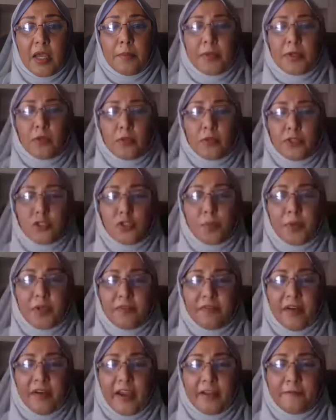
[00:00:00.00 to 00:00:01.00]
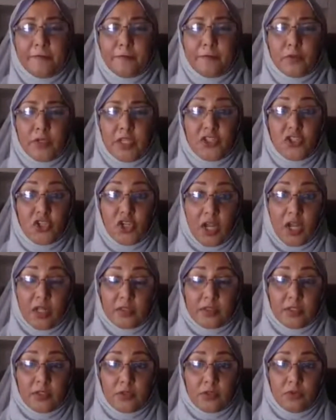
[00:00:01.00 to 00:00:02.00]
but also to provide food and
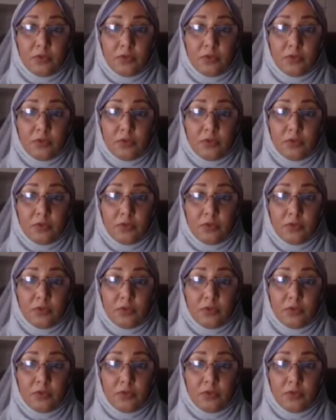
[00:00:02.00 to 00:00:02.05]
shelter